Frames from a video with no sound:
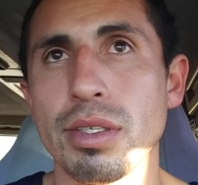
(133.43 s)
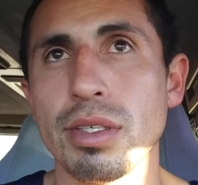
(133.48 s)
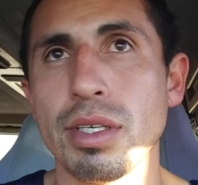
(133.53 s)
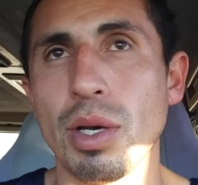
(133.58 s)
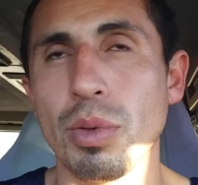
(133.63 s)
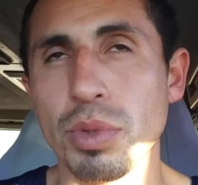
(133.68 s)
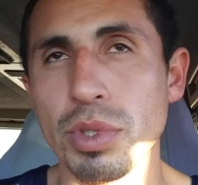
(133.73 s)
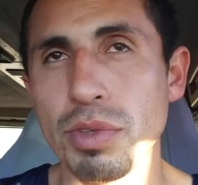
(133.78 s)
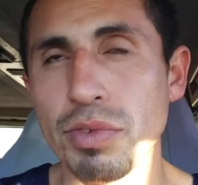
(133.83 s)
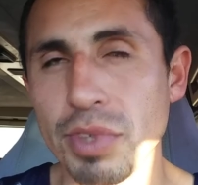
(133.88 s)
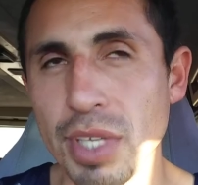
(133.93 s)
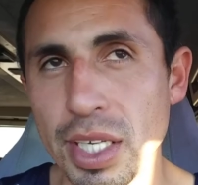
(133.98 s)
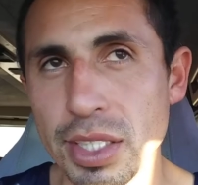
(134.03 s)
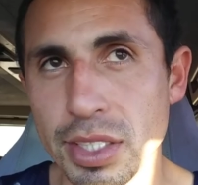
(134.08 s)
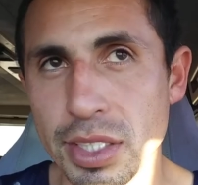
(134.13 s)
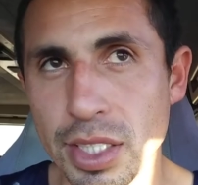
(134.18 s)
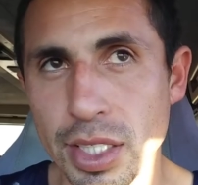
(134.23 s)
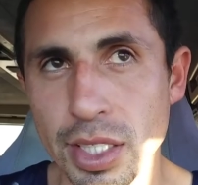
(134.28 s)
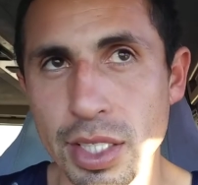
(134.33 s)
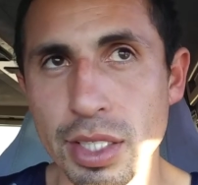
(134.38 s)
I wonder if
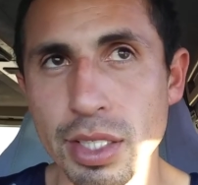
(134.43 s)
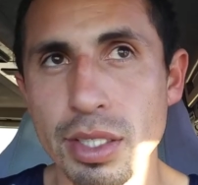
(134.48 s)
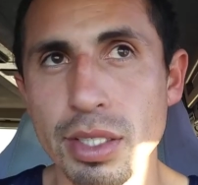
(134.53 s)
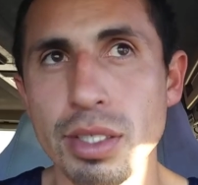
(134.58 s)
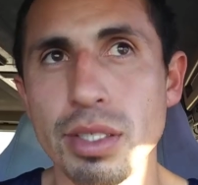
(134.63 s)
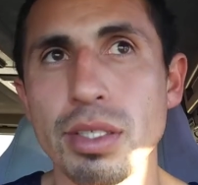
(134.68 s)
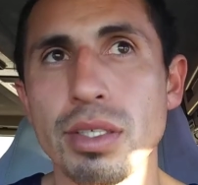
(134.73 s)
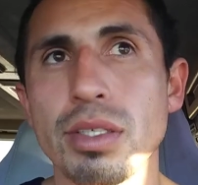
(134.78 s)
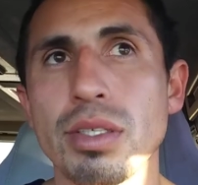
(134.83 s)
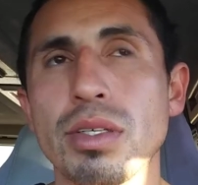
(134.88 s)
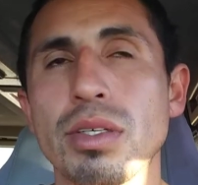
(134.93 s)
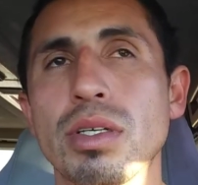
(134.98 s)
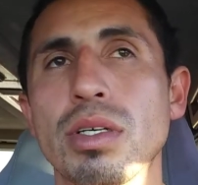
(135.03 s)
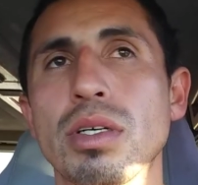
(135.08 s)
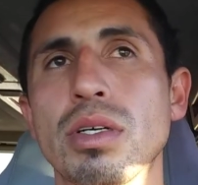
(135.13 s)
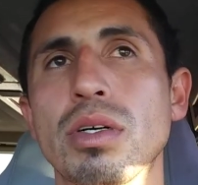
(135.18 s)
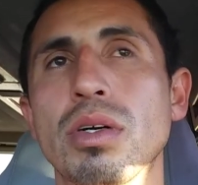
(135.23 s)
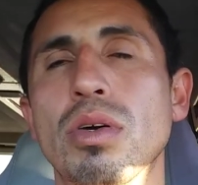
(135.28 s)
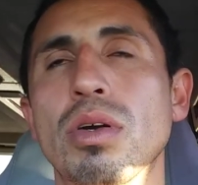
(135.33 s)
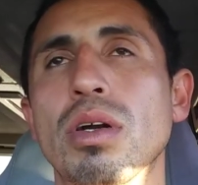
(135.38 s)
that's it,
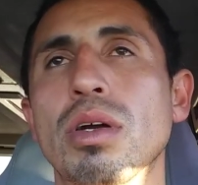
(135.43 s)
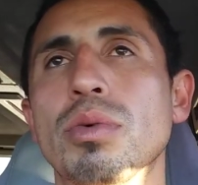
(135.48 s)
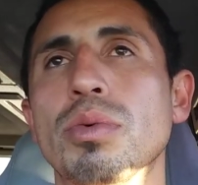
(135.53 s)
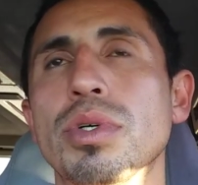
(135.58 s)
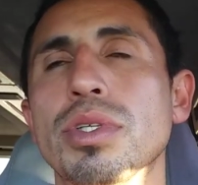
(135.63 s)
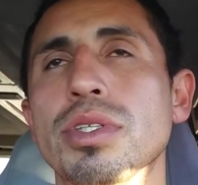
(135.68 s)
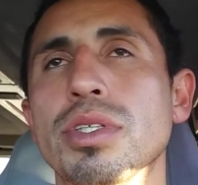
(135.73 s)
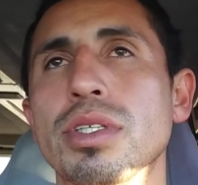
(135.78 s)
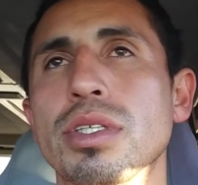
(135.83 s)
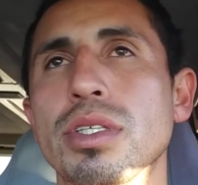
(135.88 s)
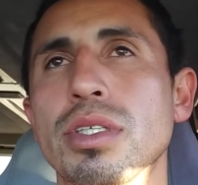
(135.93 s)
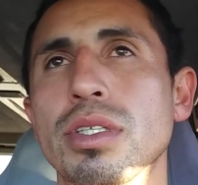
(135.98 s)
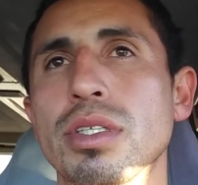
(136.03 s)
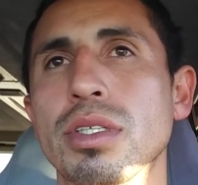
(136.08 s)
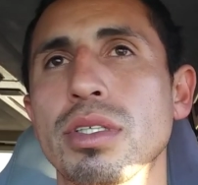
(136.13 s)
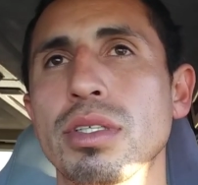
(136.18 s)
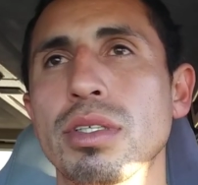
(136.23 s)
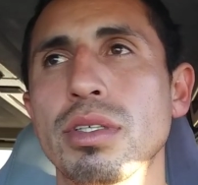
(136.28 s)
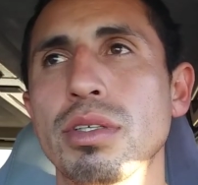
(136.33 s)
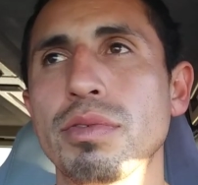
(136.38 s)
or I
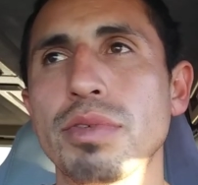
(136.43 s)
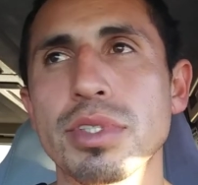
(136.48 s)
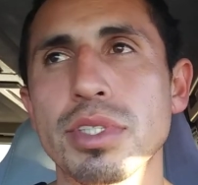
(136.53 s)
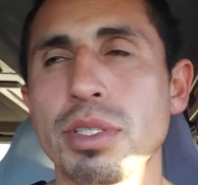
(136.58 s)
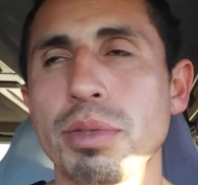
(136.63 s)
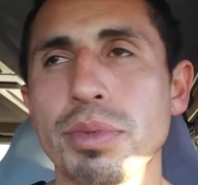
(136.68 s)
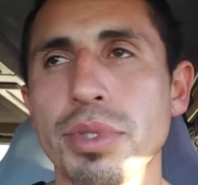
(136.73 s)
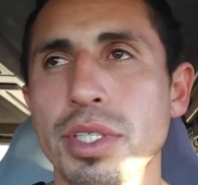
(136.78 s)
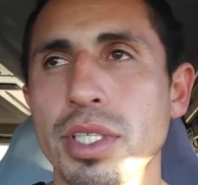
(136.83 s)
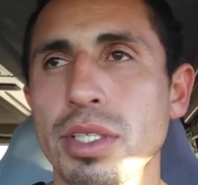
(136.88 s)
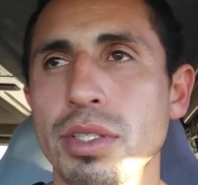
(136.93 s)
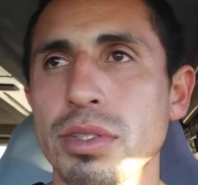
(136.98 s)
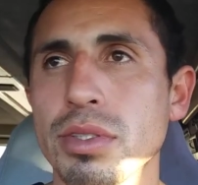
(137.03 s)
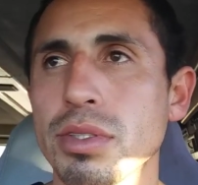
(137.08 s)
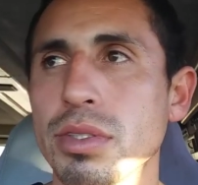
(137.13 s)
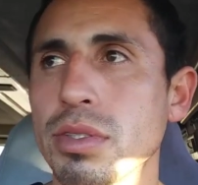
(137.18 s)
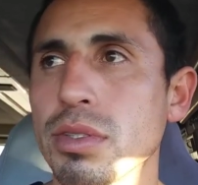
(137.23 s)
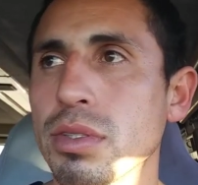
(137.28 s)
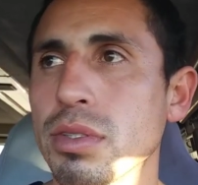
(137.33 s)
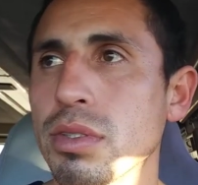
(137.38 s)
wonder if it's something
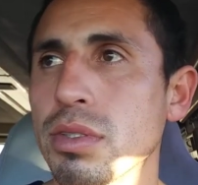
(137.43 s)
else.